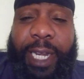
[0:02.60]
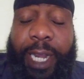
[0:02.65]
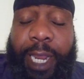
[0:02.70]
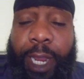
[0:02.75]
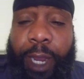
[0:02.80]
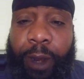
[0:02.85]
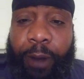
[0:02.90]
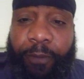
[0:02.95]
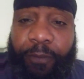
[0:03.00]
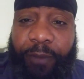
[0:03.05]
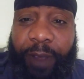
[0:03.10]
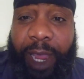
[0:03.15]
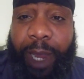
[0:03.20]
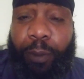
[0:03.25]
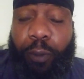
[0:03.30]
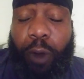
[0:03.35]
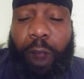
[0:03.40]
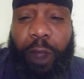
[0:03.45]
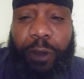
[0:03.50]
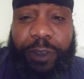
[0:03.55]
here,
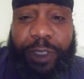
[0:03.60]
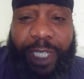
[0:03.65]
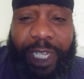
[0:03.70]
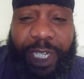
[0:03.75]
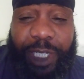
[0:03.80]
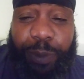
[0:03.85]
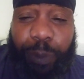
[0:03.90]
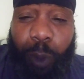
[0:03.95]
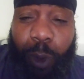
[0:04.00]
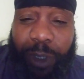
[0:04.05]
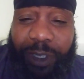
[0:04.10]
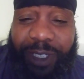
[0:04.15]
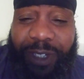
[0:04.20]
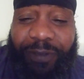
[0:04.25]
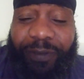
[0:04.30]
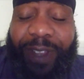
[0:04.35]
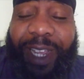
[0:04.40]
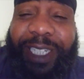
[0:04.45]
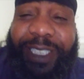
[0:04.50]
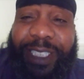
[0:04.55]
famed Rothstein Sports
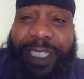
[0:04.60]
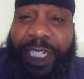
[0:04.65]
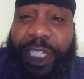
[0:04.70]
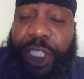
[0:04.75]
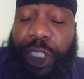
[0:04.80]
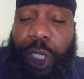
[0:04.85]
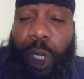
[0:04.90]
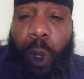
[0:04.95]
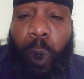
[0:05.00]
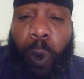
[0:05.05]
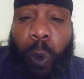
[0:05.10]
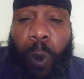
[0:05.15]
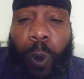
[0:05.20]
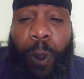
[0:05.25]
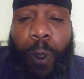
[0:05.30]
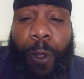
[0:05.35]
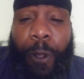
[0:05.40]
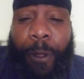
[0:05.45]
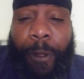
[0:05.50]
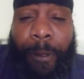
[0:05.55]
Investing Show.
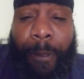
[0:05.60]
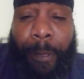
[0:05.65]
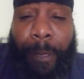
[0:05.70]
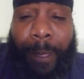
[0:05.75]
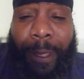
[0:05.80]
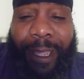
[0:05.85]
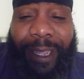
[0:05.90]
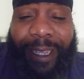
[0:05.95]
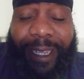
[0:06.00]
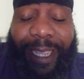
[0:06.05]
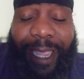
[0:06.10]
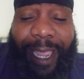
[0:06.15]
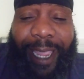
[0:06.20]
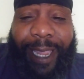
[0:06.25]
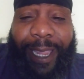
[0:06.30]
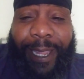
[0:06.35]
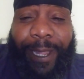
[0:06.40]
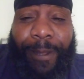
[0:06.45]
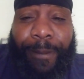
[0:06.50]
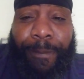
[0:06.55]

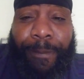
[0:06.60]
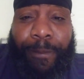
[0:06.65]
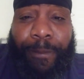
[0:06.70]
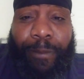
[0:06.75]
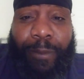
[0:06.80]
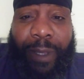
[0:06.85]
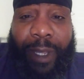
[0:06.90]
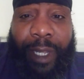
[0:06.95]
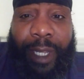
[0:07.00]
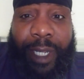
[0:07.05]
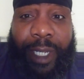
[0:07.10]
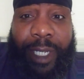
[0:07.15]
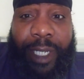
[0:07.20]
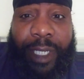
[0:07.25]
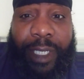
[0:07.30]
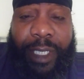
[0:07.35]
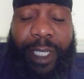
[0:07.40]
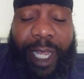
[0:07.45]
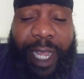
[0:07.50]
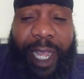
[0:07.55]
Okay,
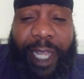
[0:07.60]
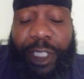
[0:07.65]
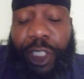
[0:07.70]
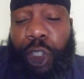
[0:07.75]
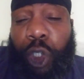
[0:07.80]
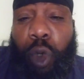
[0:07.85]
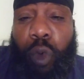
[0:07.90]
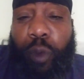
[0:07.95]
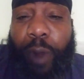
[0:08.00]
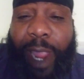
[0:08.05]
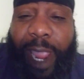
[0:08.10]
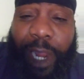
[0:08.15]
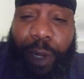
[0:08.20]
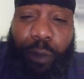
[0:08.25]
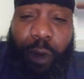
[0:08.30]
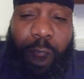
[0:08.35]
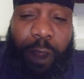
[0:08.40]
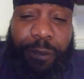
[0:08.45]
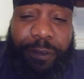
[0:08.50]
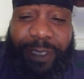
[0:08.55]
it's Do-Rag
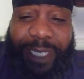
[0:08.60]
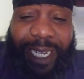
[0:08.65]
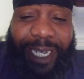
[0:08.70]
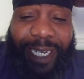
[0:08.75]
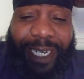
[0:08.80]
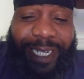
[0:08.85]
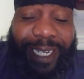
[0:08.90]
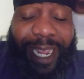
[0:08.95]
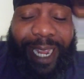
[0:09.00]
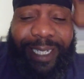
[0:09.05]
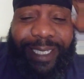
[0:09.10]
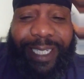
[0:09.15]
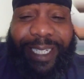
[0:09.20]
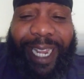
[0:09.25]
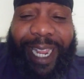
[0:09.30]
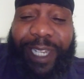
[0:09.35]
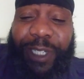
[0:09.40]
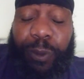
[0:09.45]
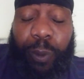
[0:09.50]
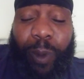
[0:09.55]
Rothstein today.
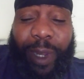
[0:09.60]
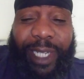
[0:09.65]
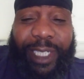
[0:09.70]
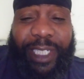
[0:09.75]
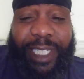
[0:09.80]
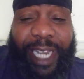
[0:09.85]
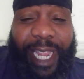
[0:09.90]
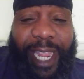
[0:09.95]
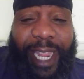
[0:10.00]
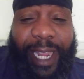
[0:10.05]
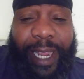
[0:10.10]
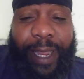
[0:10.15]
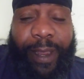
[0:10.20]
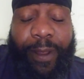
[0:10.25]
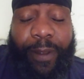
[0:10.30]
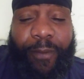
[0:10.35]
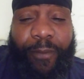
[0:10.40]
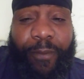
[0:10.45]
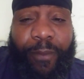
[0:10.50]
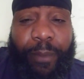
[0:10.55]
Today's Wednesday,
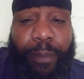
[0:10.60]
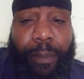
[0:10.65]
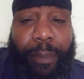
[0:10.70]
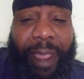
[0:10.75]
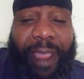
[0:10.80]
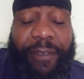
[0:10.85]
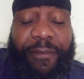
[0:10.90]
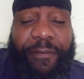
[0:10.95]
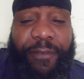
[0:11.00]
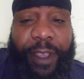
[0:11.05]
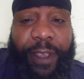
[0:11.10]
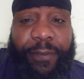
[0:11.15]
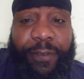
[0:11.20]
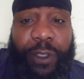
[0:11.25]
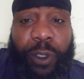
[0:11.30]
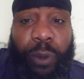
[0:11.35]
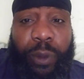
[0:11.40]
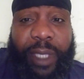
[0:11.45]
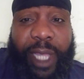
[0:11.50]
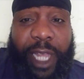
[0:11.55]
May 5th,
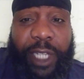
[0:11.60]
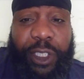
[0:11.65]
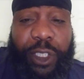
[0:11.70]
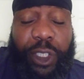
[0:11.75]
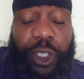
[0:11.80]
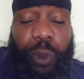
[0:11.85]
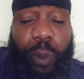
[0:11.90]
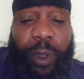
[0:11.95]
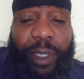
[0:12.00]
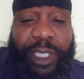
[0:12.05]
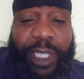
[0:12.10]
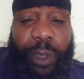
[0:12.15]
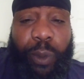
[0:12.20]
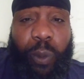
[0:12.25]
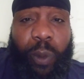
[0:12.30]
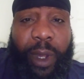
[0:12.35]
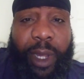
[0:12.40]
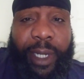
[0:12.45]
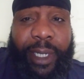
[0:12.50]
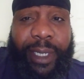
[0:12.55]

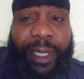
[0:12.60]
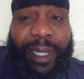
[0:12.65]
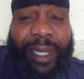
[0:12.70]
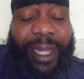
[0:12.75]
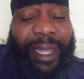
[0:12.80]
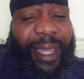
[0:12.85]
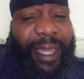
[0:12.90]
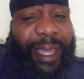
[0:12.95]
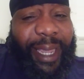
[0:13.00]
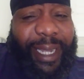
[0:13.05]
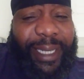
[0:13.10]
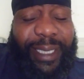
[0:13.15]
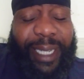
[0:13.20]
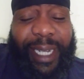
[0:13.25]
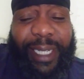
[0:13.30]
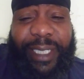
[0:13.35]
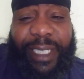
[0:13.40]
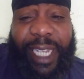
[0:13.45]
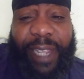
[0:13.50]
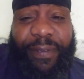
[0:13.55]
2021. It's
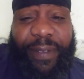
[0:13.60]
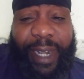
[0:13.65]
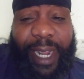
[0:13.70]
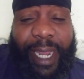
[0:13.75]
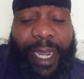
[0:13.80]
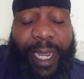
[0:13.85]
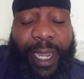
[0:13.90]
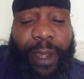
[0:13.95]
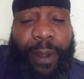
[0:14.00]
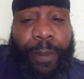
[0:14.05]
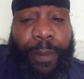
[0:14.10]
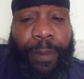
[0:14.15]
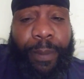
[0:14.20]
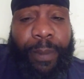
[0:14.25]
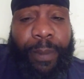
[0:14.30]
like 7 a.m.